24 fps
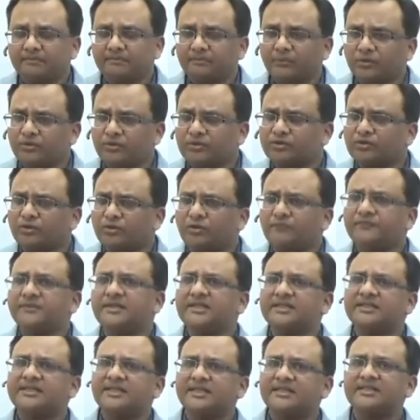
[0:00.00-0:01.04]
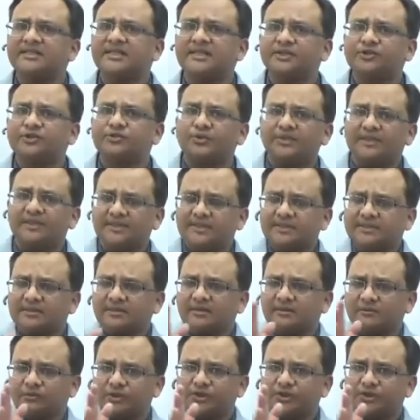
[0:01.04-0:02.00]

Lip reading: Most of these 6 centuries